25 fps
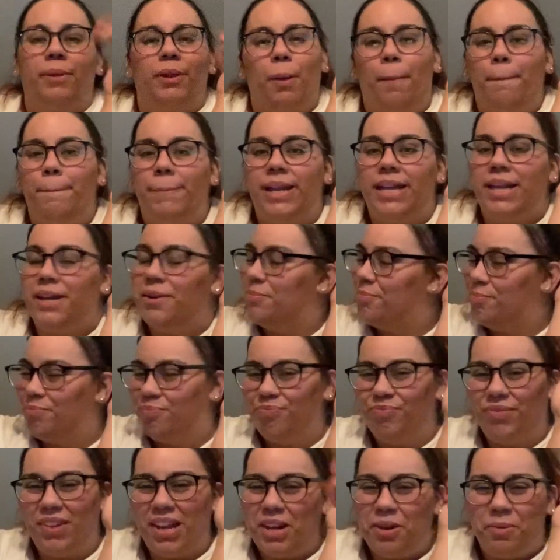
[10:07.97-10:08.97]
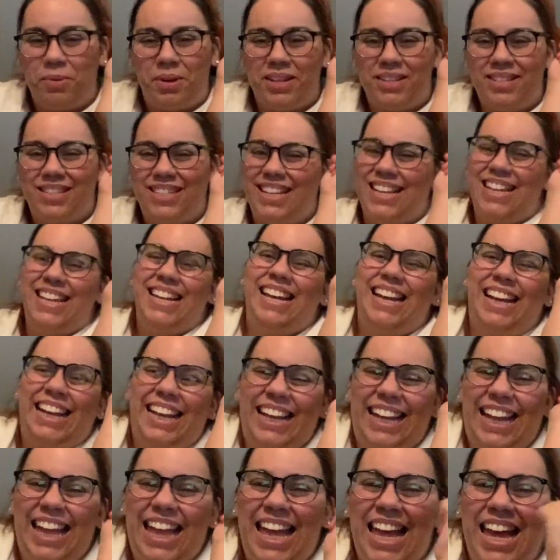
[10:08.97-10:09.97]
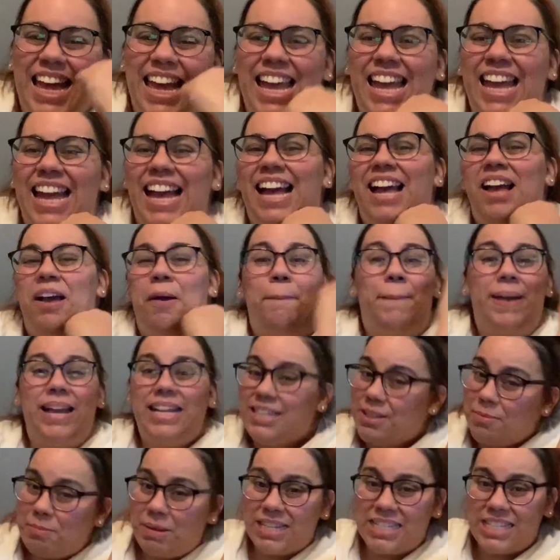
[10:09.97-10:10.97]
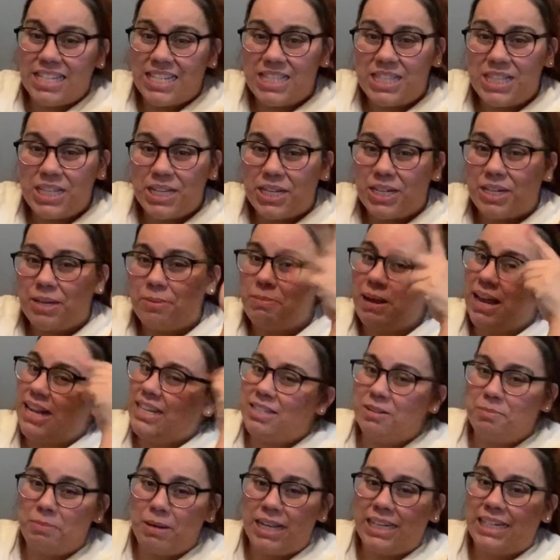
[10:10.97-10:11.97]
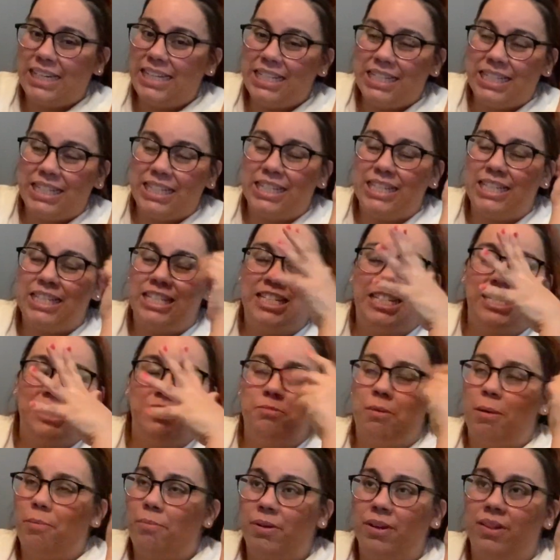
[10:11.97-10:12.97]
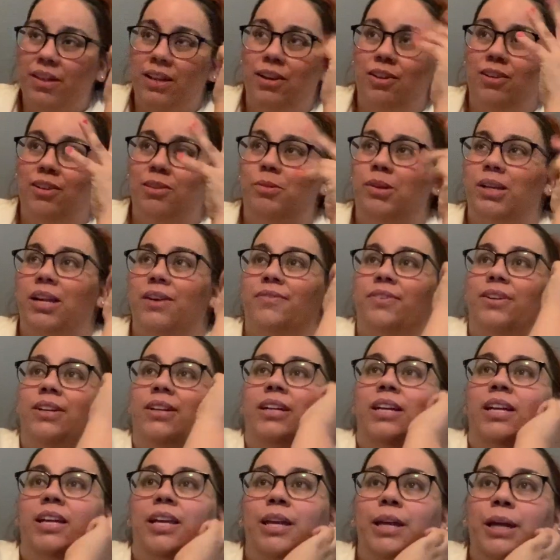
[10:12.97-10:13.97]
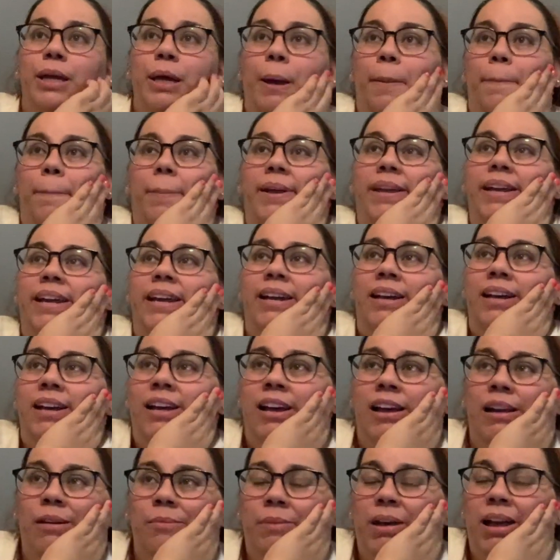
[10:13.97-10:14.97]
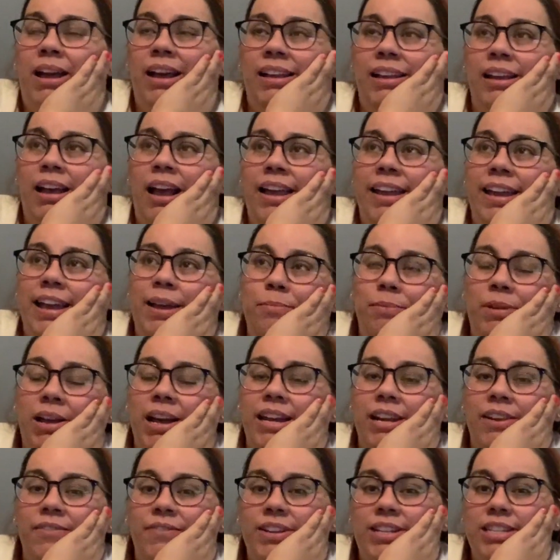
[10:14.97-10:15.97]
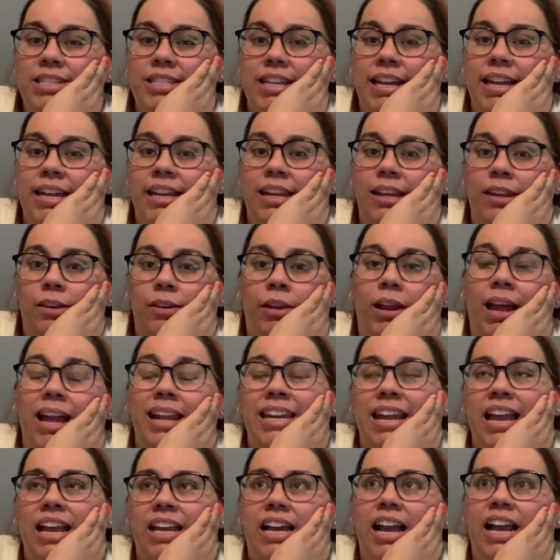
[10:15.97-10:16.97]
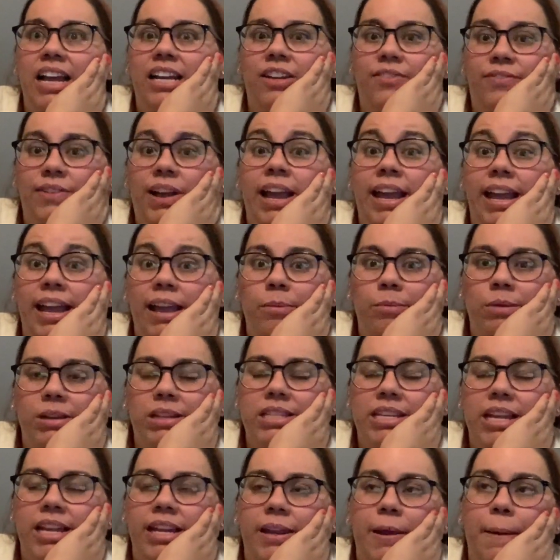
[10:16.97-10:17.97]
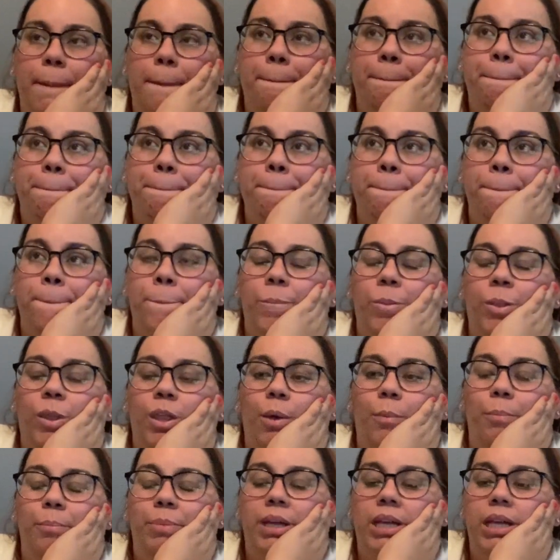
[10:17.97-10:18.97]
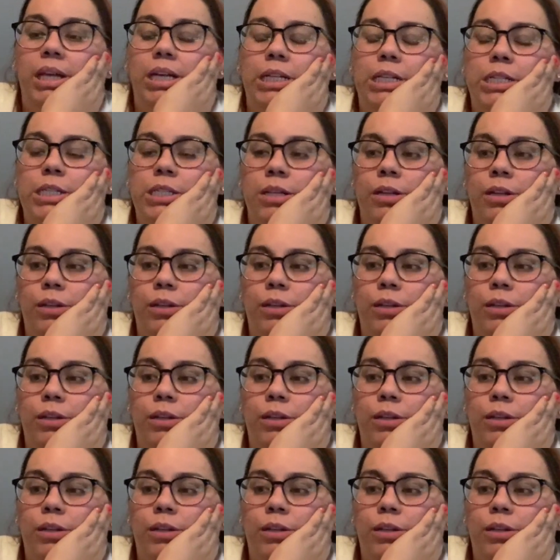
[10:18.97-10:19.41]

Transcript: But yeah, anyways. back to my sister, back to my nieces, my brother-in-law, whatever. But yeah, I am kind of excited. Not kind of, I am excited. Because